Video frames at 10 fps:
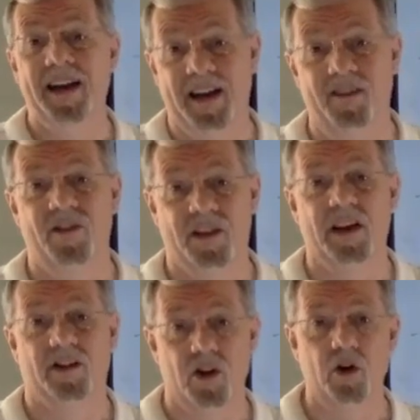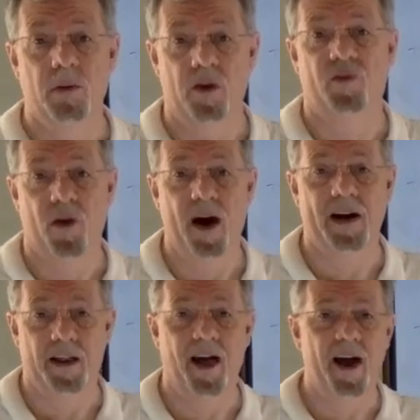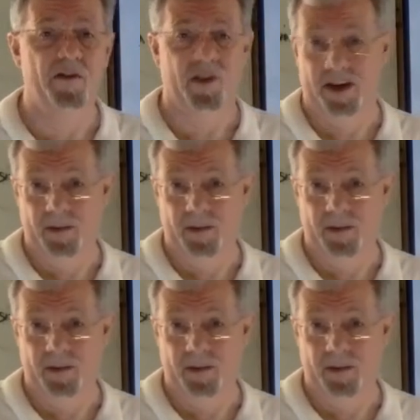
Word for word: and didn't even get to do my Friday live thing.